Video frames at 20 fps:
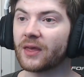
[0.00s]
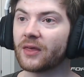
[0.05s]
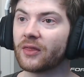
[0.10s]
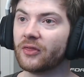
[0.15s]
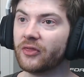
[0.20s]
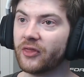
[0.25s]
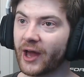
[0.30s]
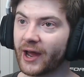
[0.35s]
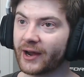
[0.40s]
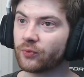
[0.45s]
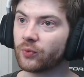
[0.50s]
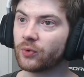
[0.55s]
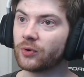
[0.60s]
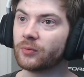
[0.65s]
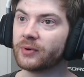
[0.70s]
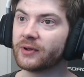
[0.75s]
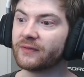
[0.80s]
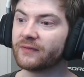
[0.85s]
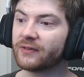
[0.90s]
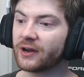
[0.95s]
That will
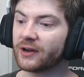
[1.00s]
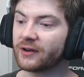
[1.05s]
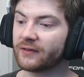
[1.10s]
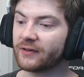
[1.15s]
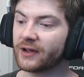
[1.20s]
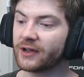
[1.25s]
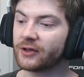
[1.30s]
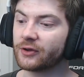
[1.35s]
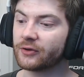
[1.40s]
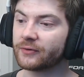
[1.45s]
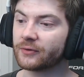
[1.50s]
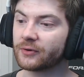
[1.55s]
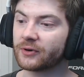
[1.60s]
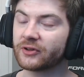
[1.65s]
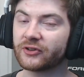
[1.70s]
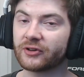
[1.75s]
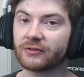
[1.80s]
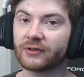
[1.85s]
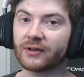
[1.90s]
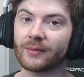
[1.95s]
be very, very useful,
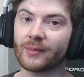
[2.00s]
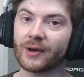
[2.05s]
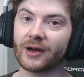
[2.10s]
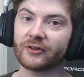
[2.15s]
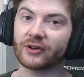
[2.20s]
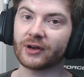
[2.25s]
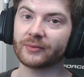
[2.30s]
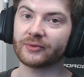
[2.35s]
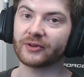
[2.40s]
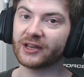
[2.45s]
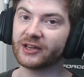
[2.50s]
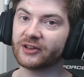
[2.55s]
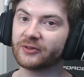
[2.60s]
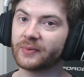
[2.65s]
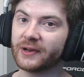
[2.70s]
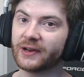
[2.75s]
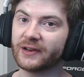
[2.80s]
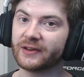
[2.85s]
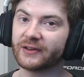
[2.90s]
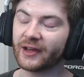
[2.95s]
considering the amount of times he's
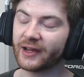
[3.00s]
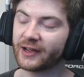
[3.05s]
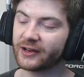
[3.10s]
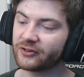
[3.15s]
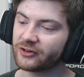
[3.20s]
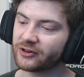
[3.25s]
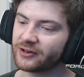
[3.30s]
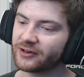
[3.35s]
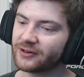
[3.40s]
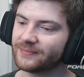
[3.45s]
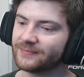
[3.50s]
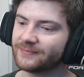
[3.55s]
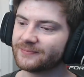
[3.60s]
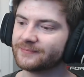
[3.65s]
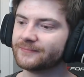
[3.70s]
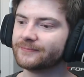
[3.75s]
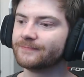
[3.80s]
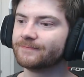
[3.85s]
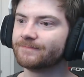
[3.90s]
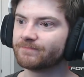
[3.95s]
been in danger.
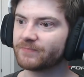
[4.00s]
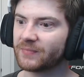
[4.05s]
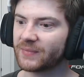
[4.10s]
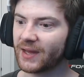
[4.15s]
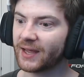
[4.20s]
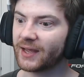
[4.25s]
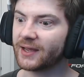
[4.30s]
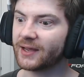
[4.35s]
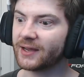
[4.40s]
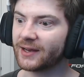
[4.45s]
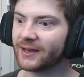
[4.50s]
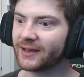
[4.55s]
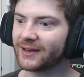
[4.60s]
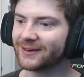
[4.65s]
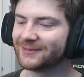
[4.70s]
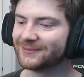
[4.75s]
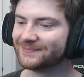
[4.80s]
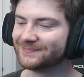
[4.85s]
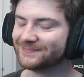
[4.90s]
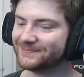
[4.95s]

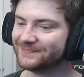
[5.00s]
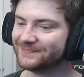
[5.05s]
Healing.